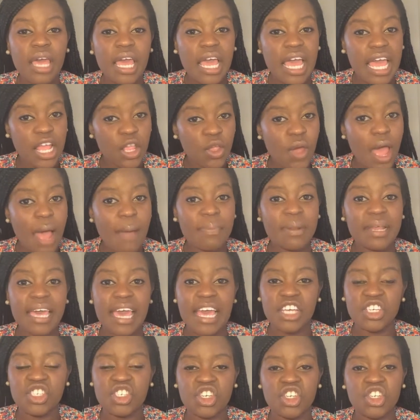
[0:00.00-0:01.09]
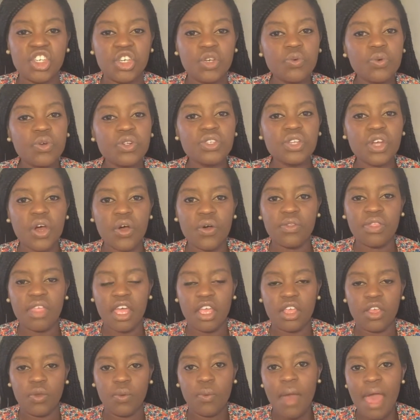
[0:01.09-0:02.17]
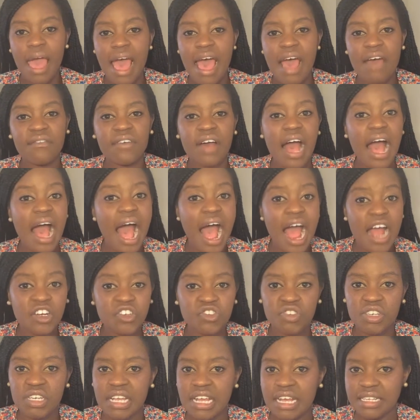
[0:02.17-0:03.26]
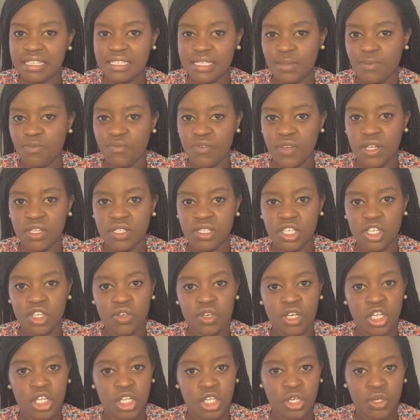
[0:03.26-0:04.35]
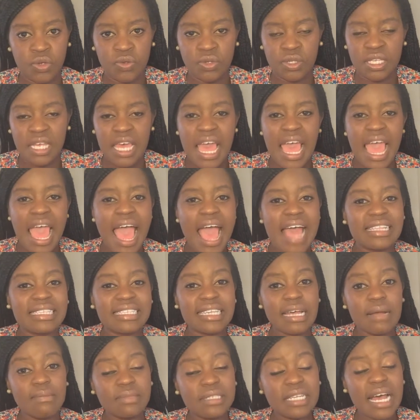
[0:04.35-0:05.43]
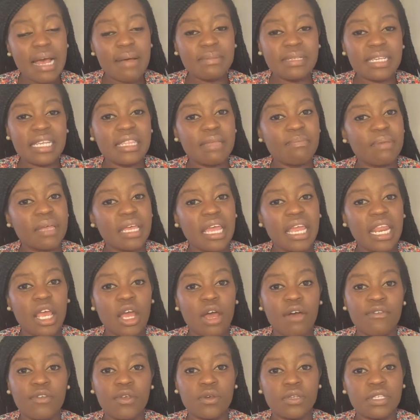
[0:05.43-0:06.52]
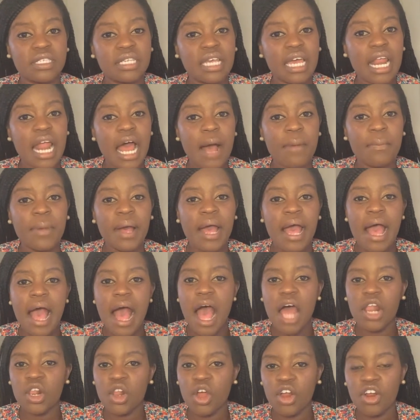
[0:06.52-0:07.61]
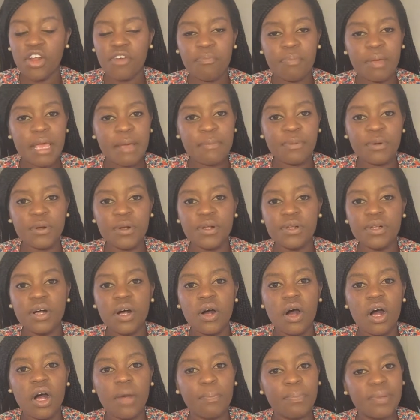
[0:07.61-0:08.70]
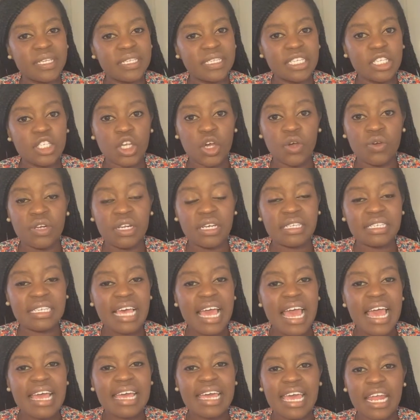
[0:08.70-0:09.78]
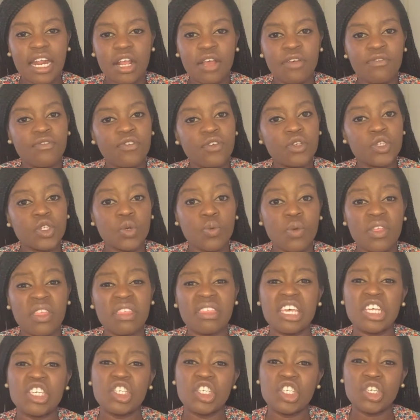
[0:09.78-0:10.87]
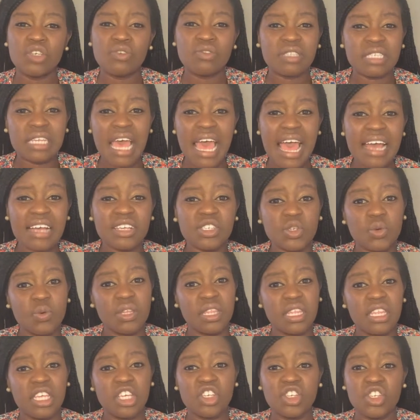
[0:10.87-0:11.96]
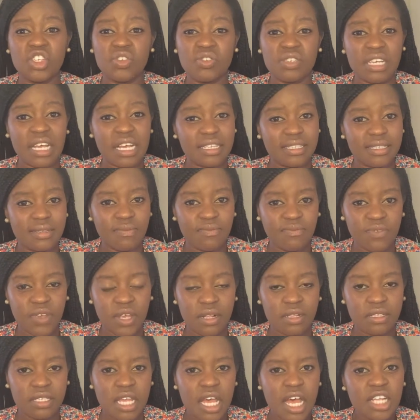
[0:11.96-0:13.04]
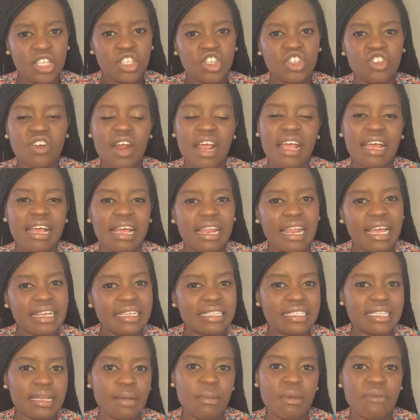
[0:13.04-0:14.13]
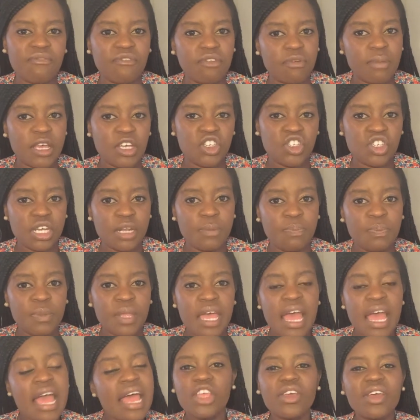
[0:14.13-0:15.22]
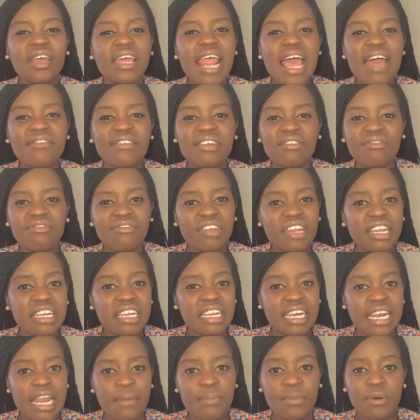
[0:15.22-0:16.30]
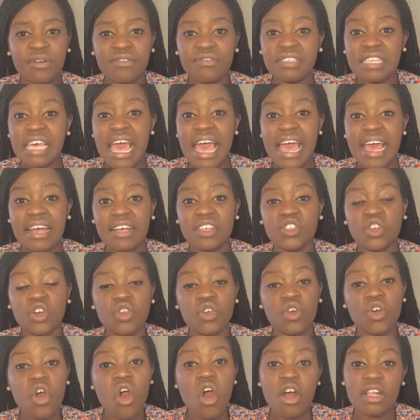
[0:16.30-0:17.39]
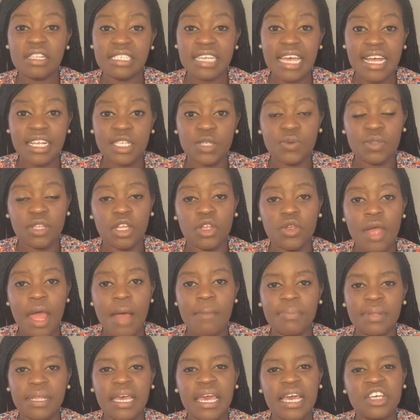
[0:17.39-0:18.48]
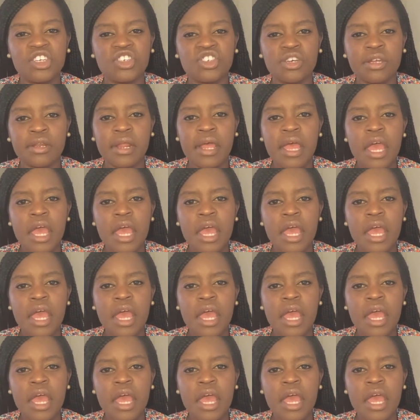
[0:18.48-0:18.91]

in your application, you will know that you have 100 custom fields that you can use. And sometimes at the beginning of your setup, a lot of people or business owners get confused on whether they should use tags or whether they should use custom fields to try collect some information. You can have an infinity number of tags on your contacts within your application.